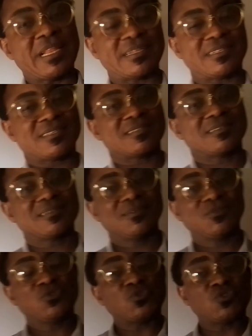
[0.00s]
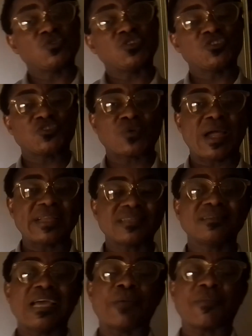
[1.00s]
minutes to do this
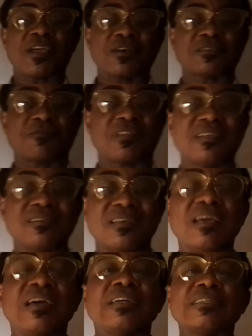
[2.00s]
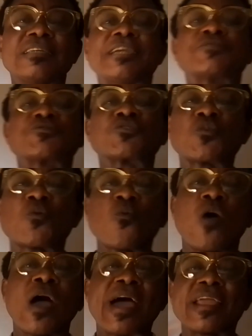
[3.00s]
writing, and because of this, it
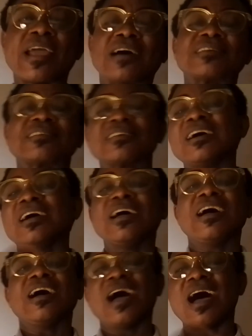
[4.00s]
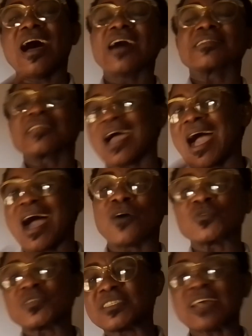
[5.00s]
requires an
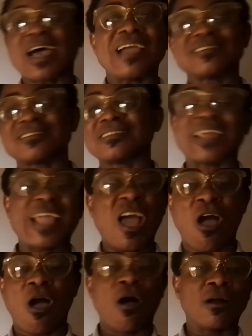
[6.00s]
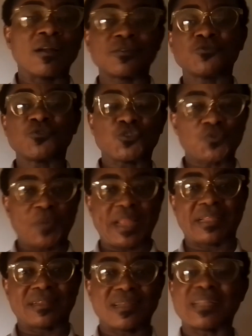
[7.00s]
outside the hall
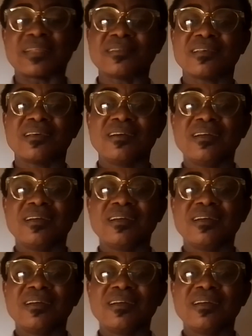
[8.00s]
training. That is,